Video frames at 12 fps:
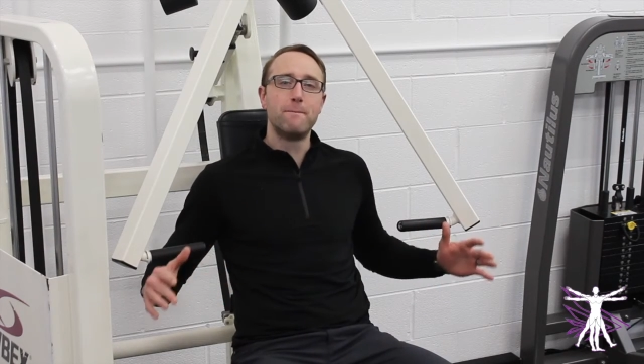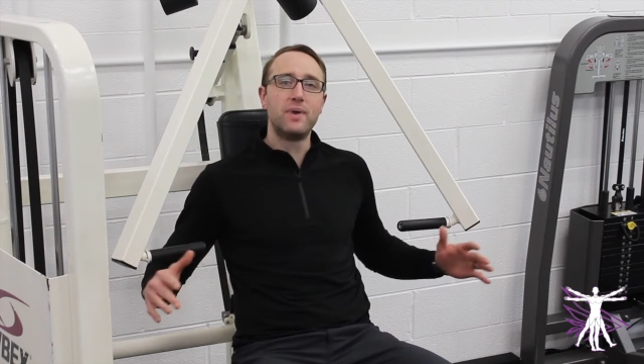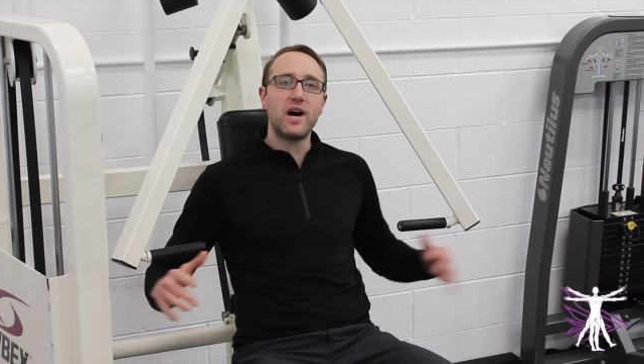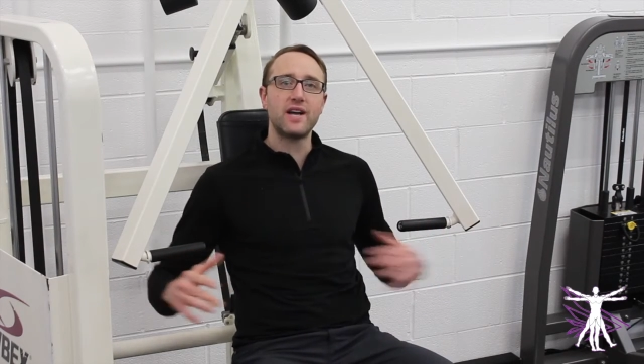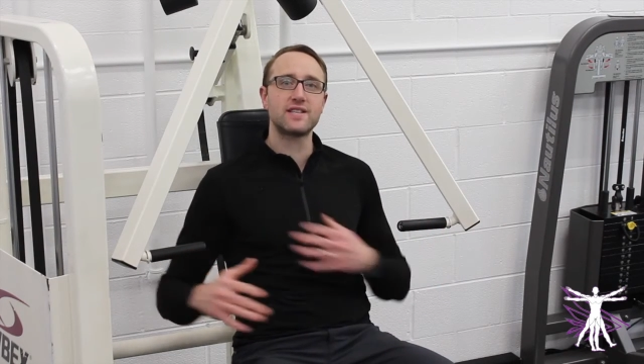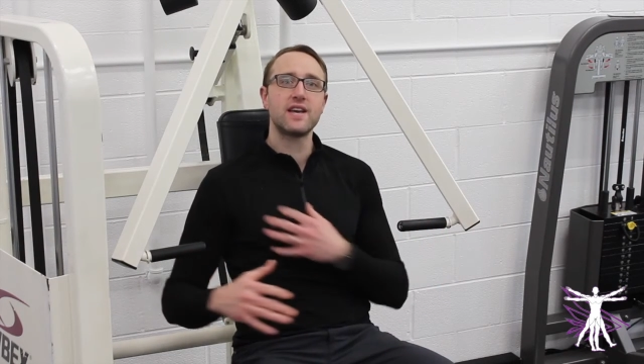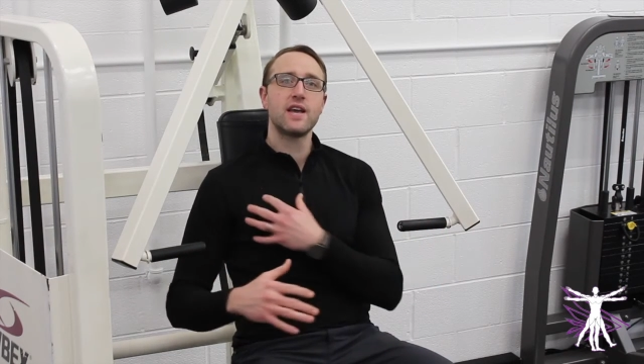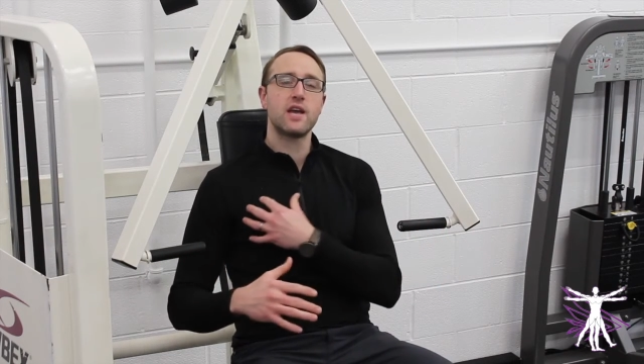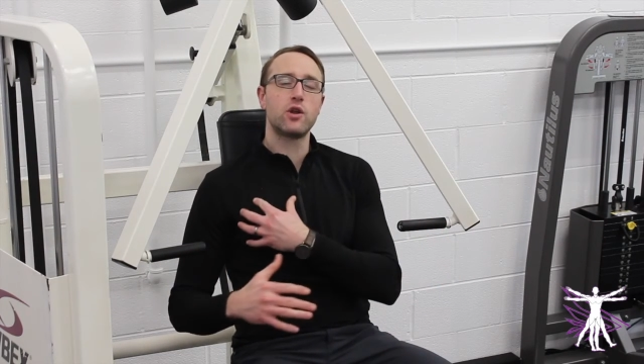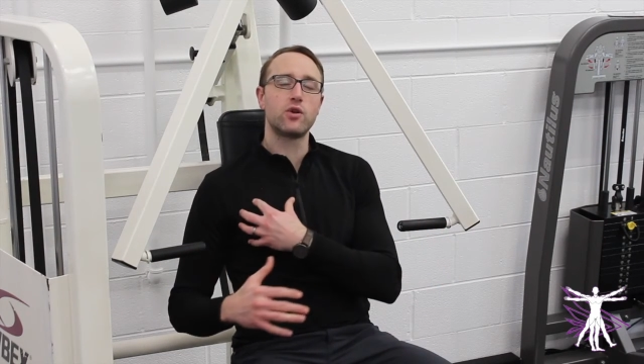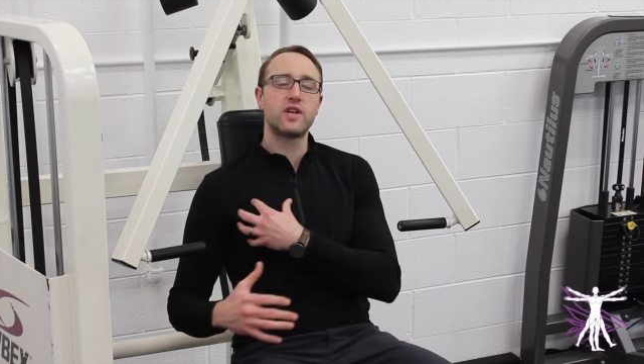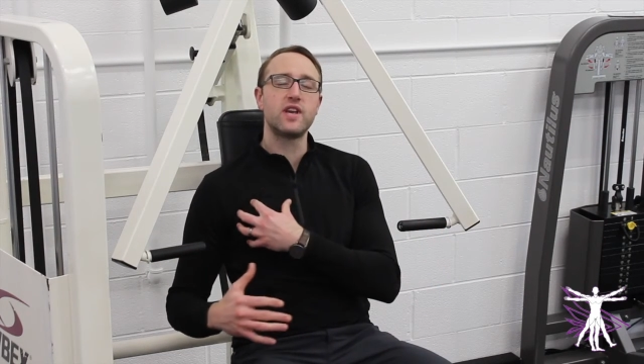but
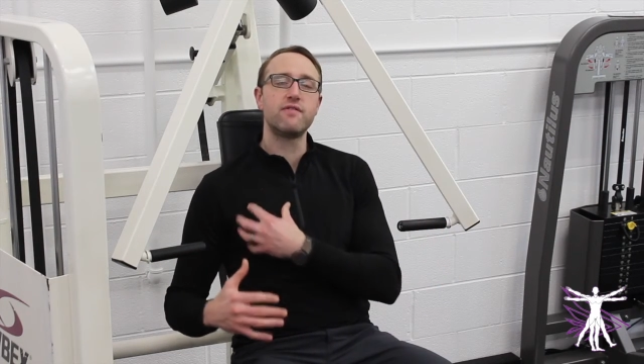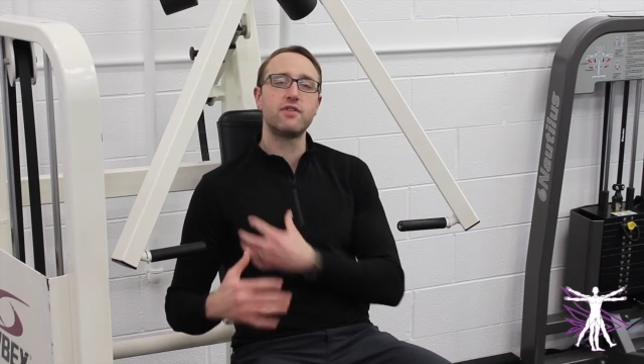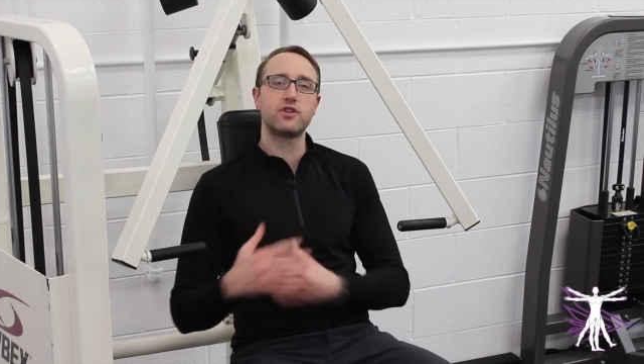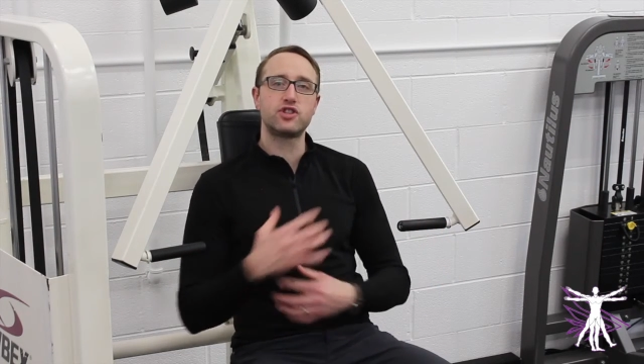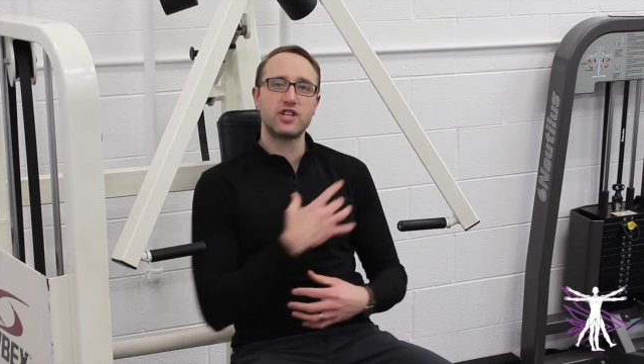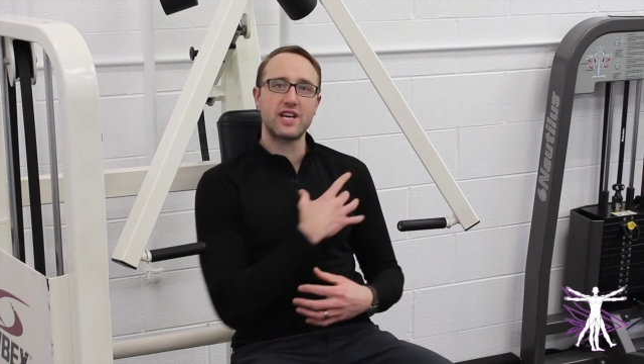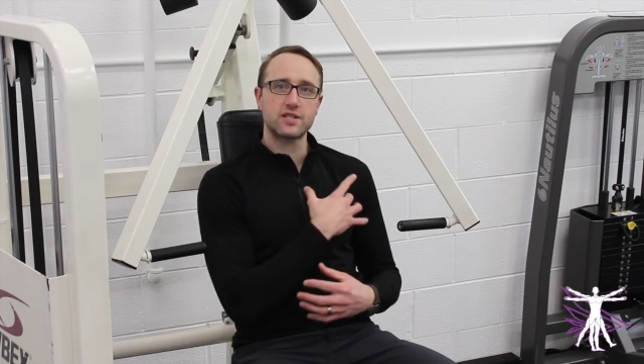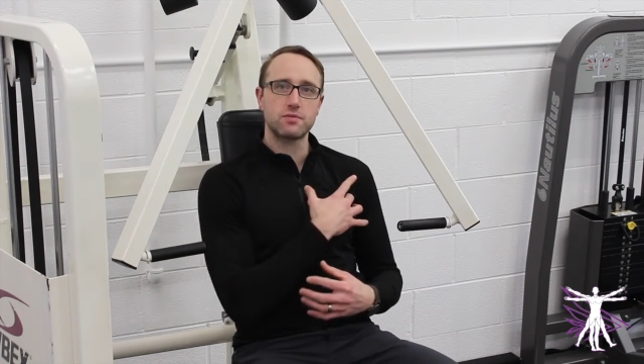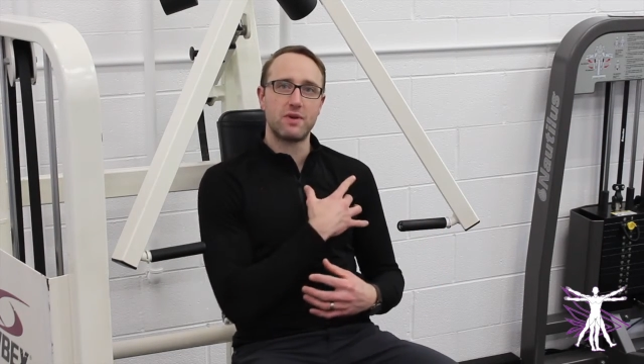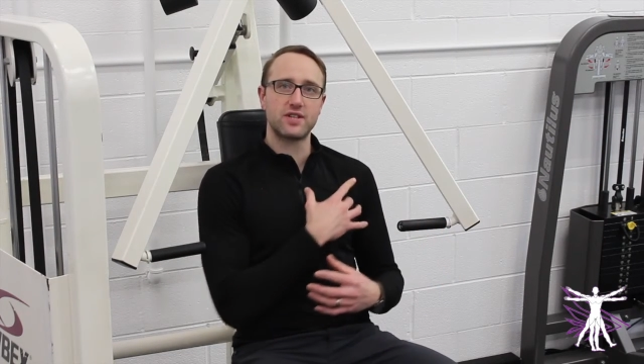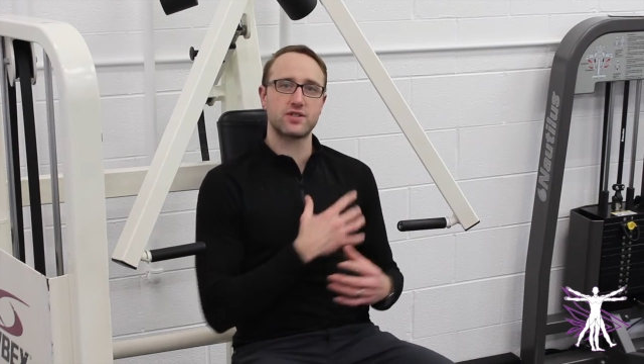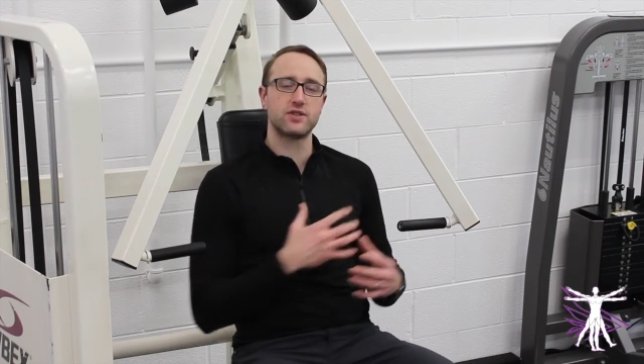it'll give your
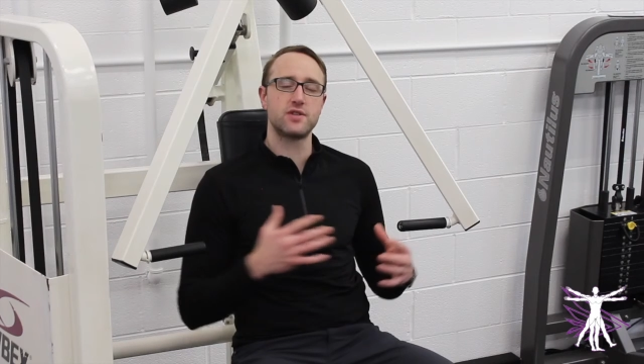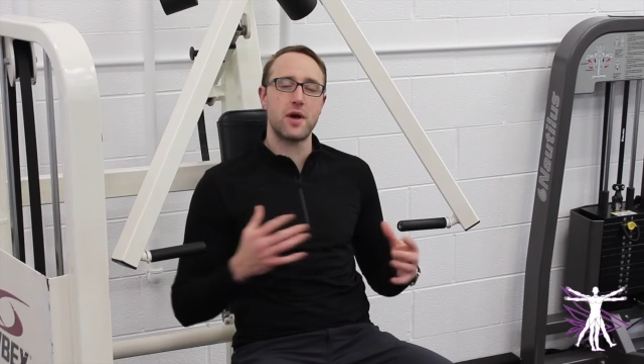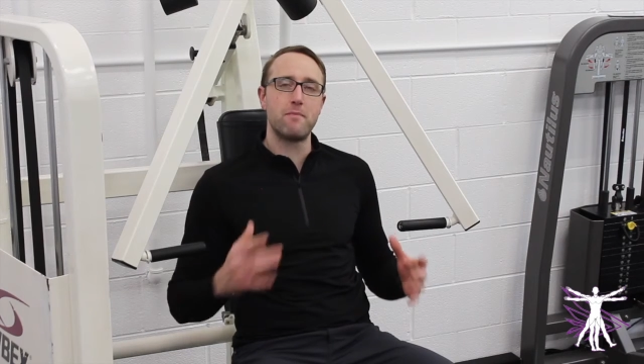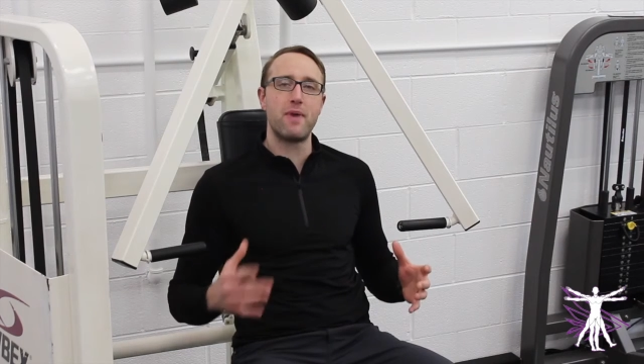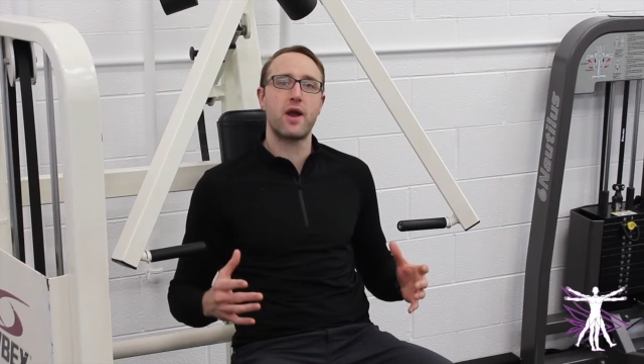chest muscles a